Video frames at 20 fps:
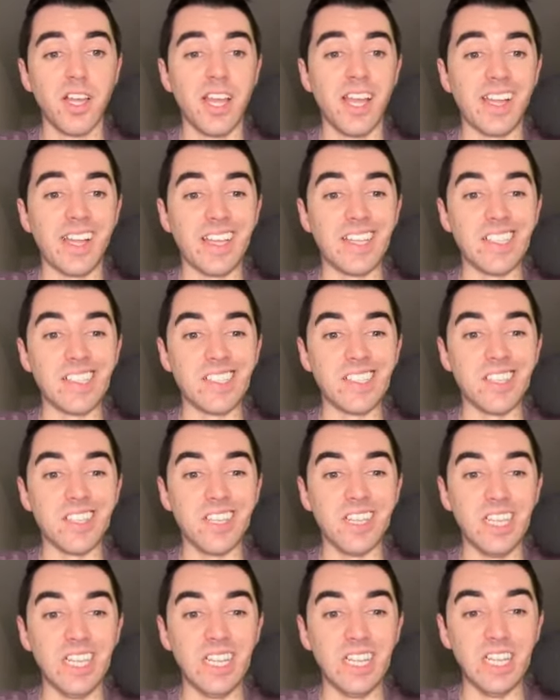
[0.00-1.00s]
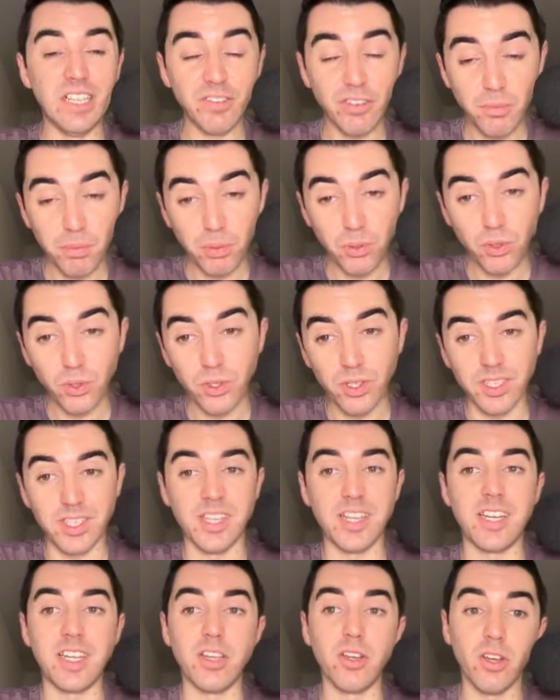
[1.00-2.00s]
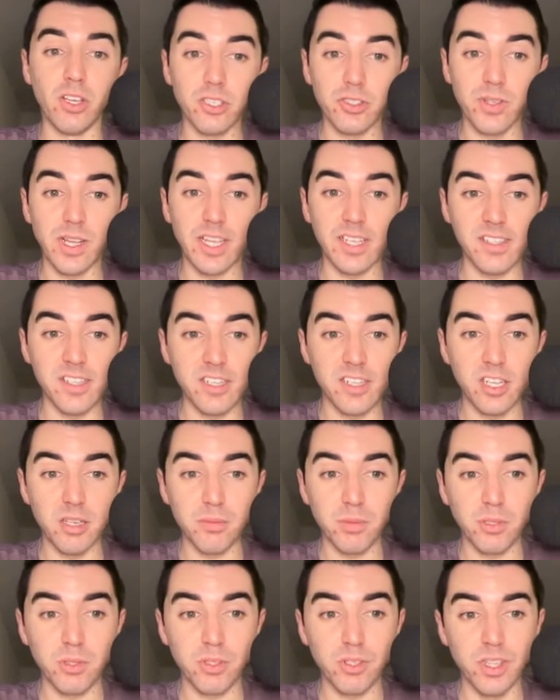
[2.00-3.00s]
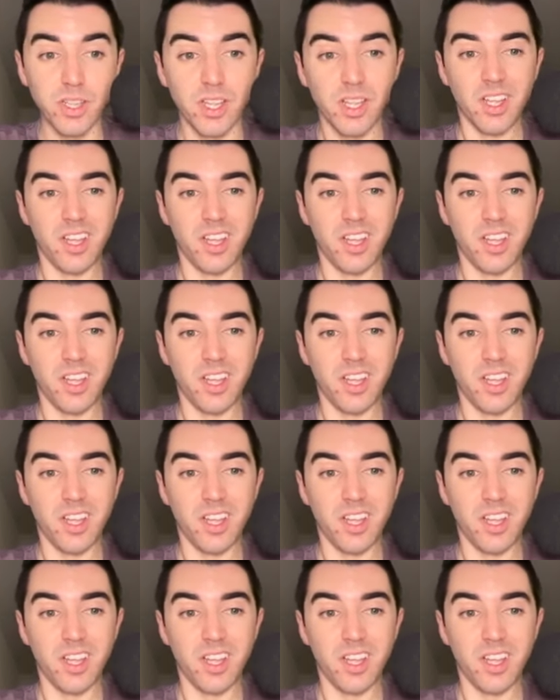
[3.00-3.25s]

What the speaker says: against Liverpool, and then he also has the double.